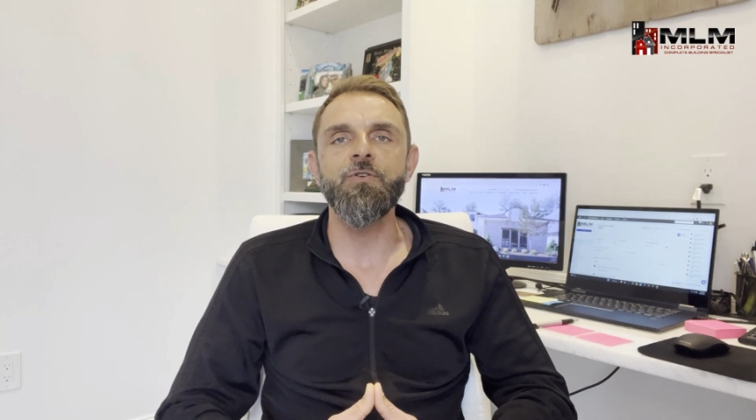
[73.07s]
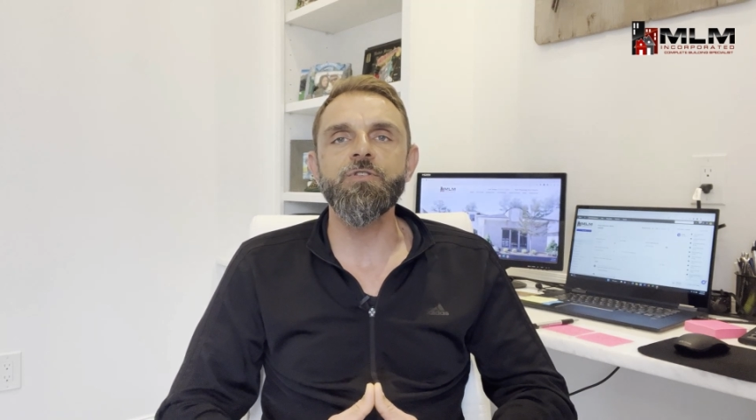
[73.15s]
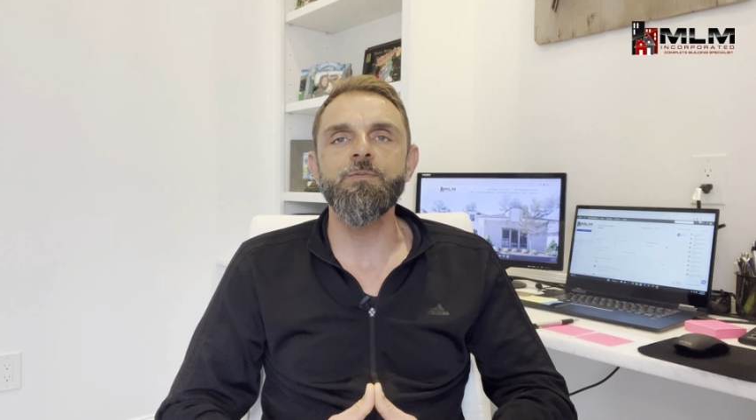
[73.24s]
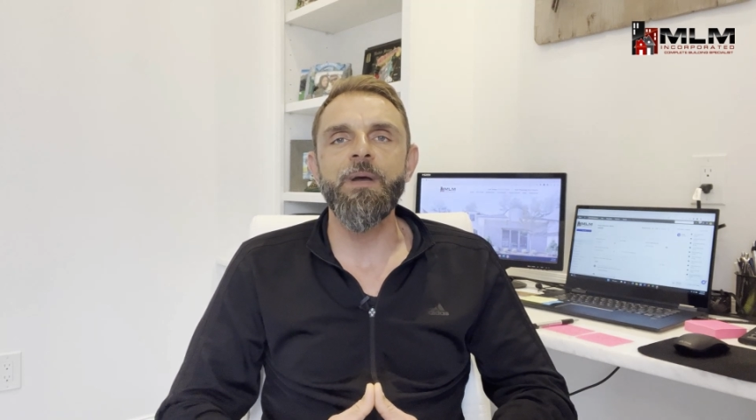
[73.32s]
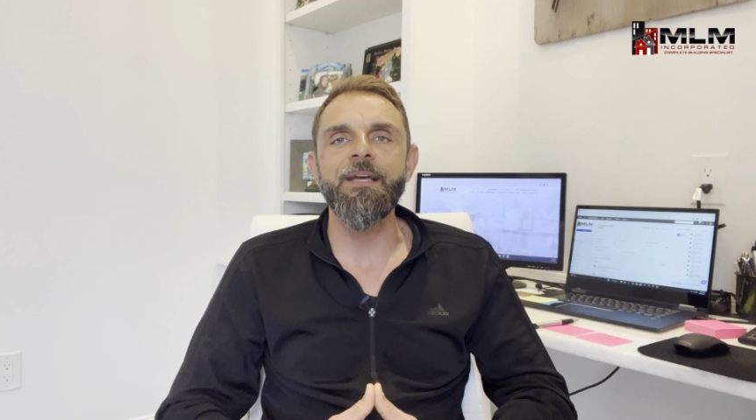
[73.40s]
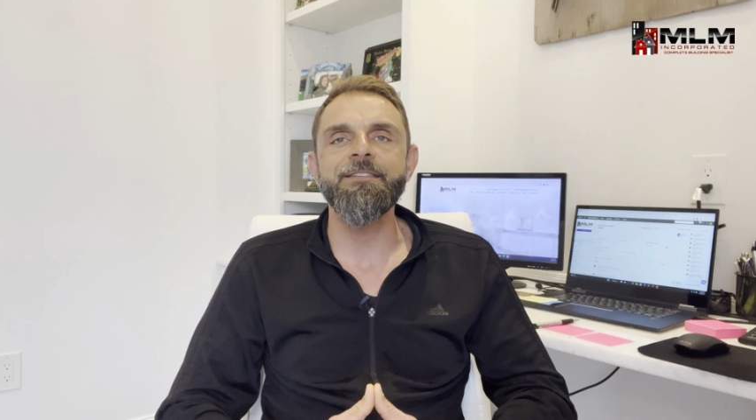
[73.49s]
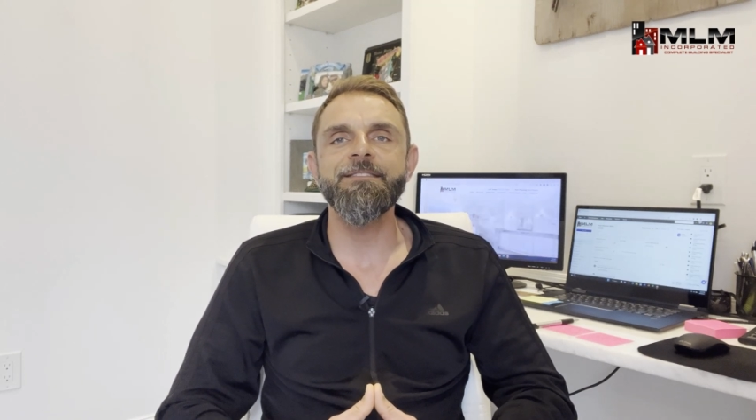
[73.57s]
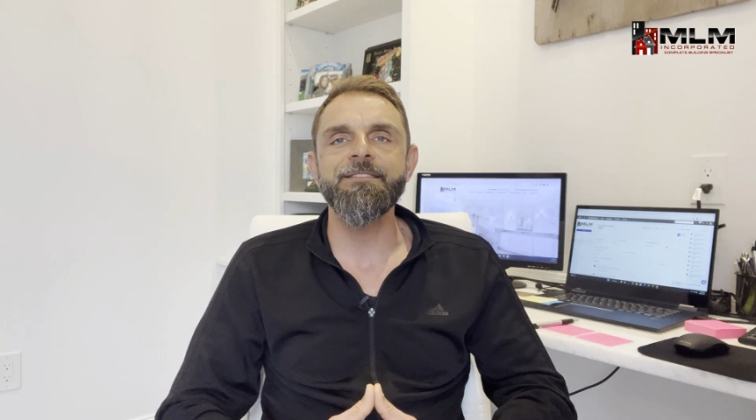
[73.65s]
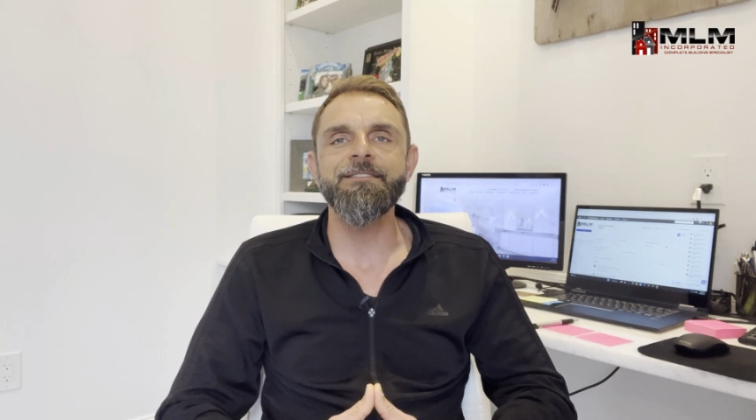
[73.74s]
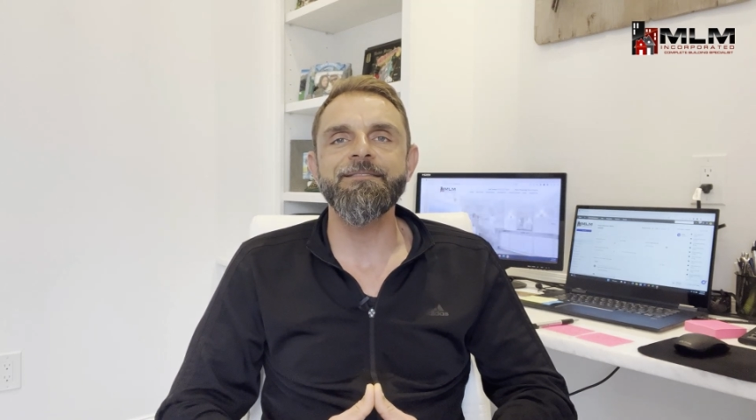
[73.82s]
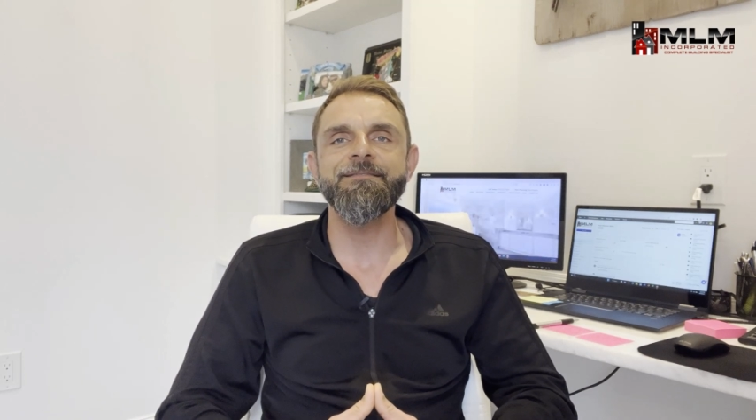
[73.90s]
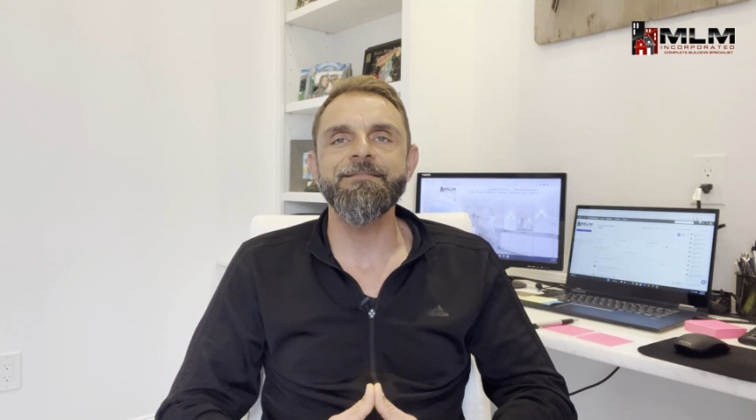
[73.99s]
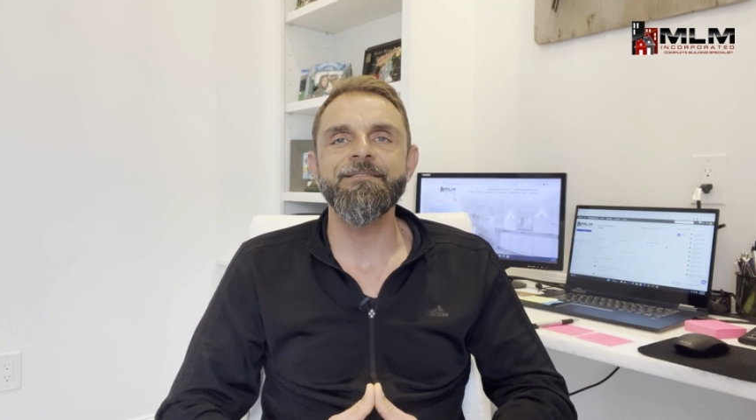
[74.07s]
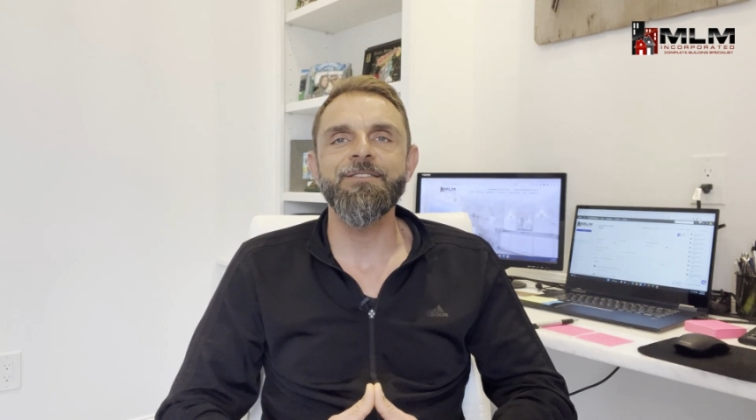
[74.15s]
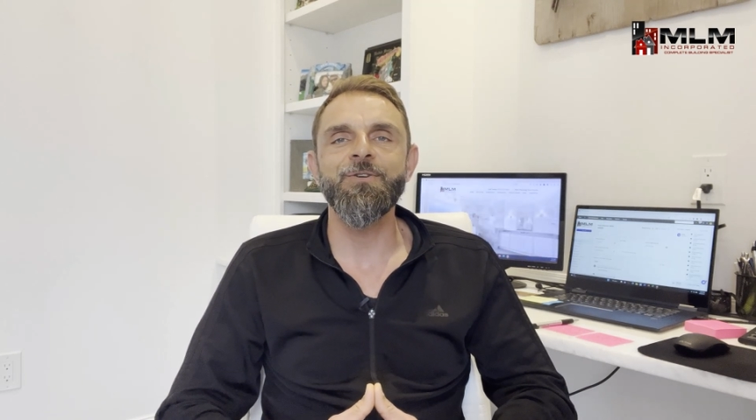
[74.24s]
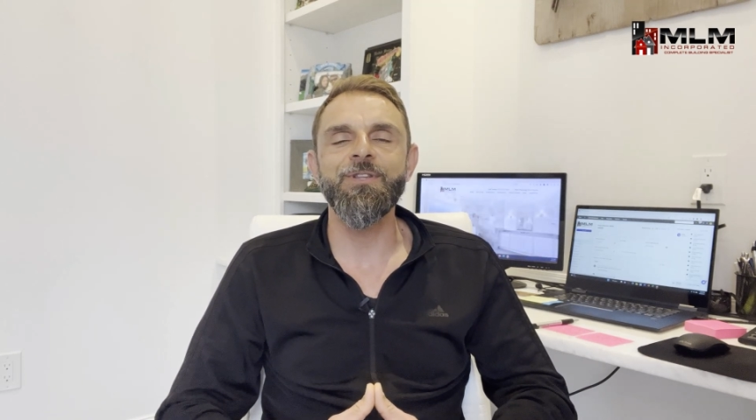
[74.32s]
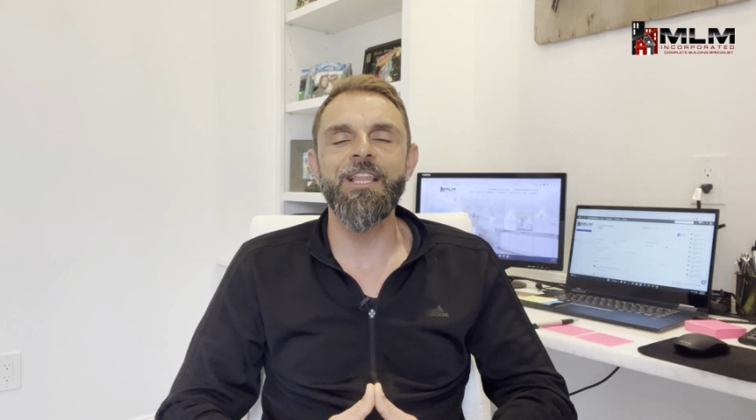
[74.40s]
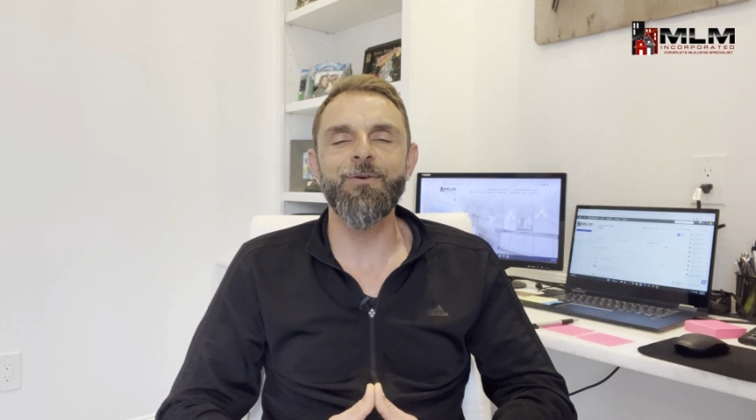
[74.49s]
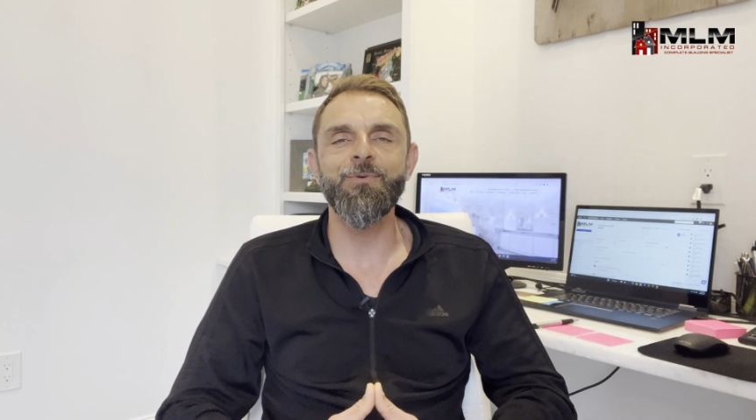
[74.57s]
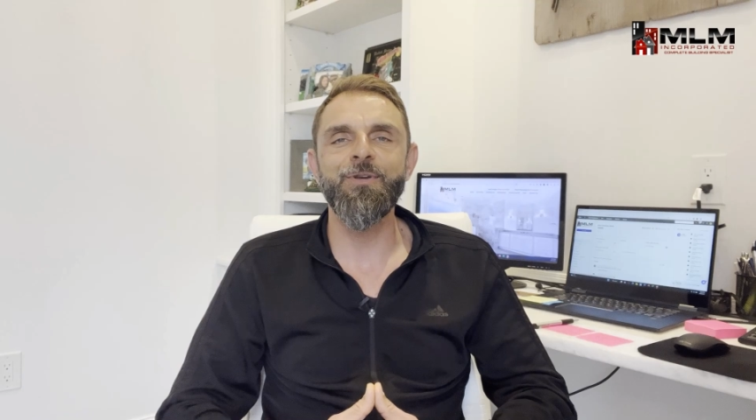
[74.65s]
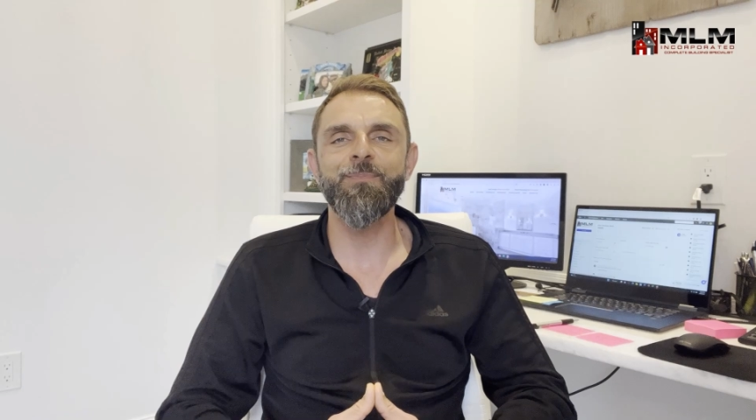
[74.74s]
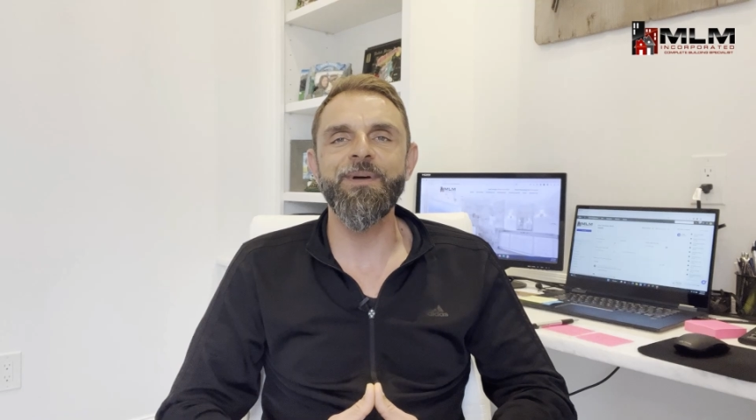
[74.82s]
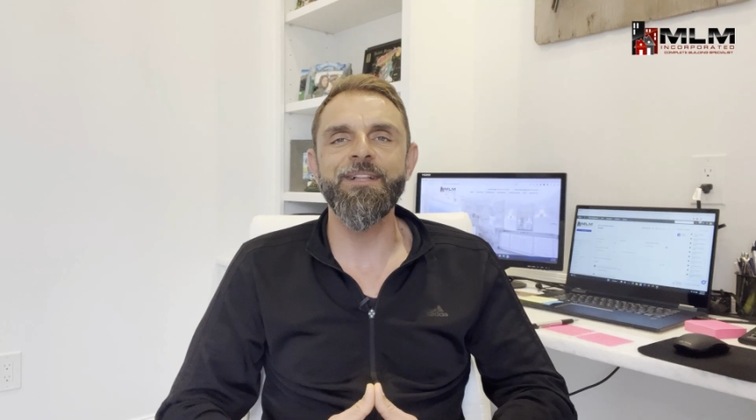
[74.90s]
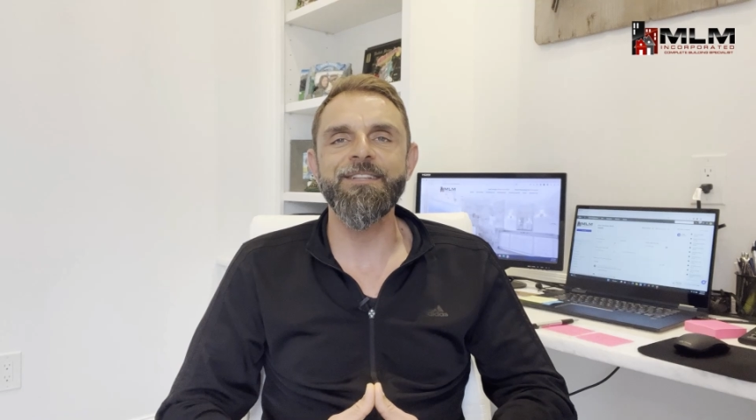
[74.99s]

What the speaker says: space. Good luck with your build.